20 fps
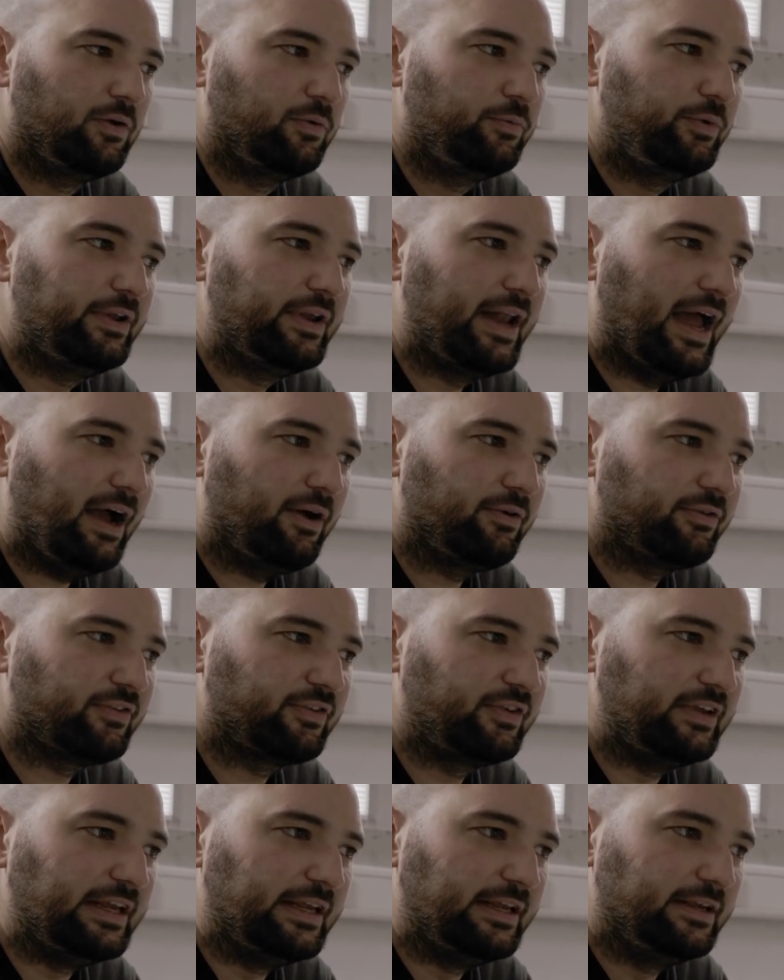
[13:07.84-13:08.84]
we now
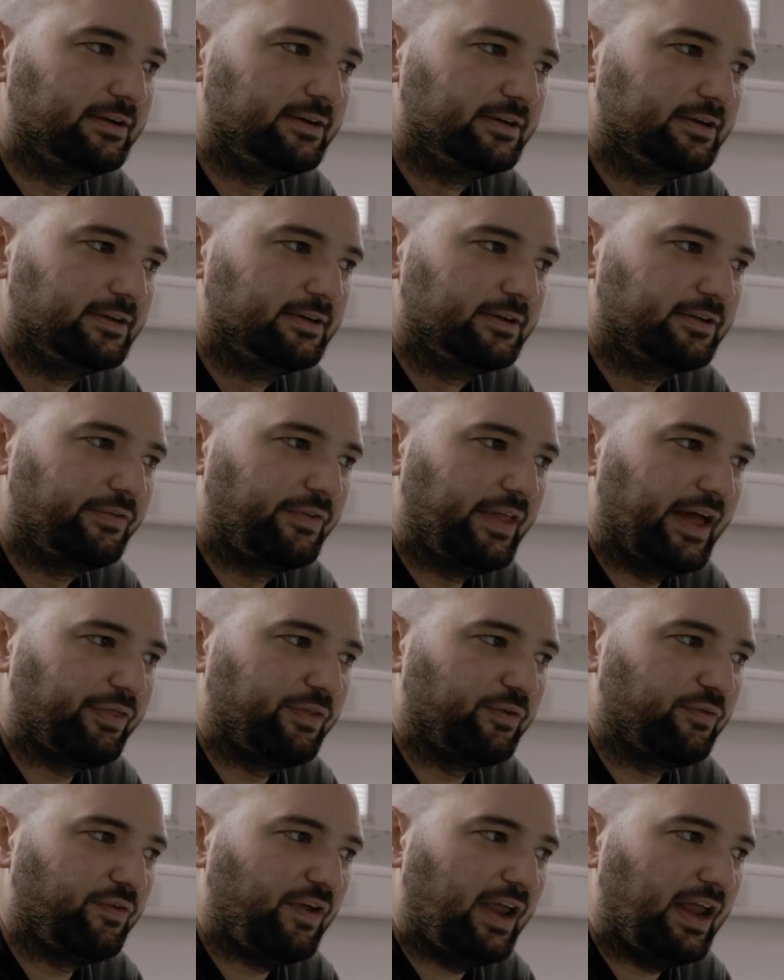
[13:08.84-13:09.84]
see
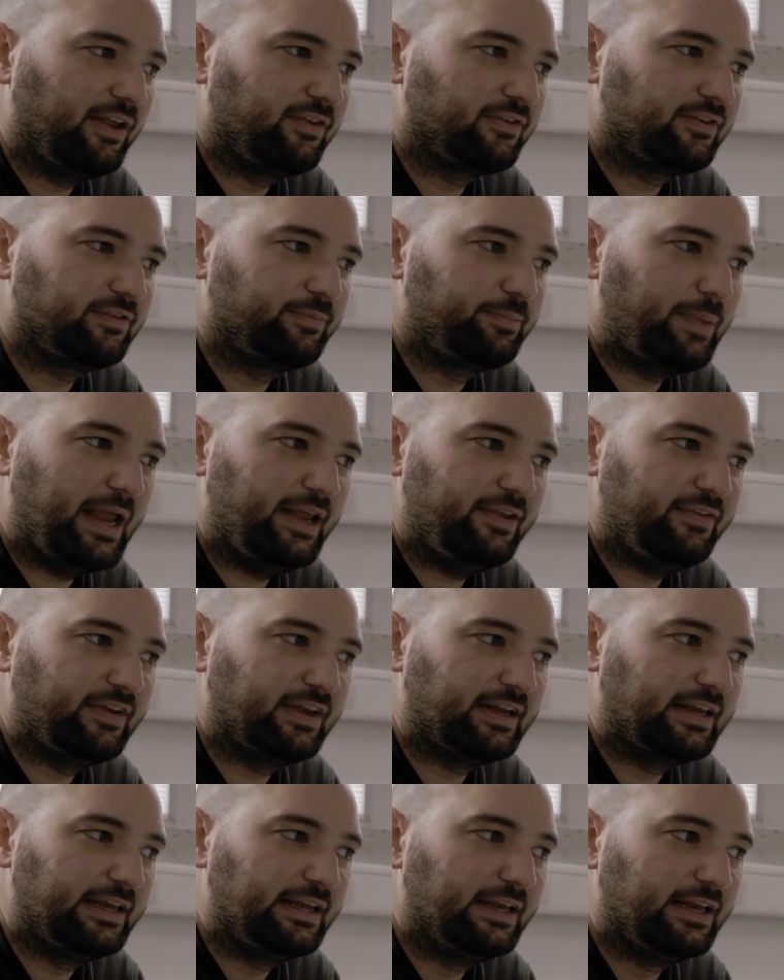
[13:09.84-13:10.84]
that the phase is
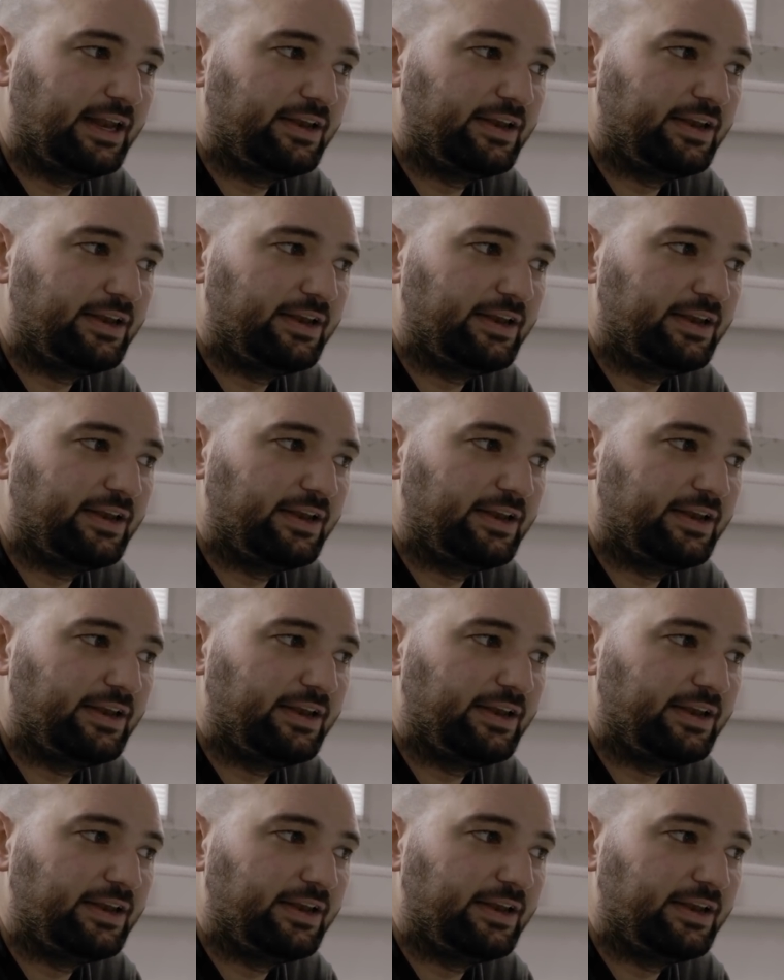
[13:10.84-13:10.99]
basically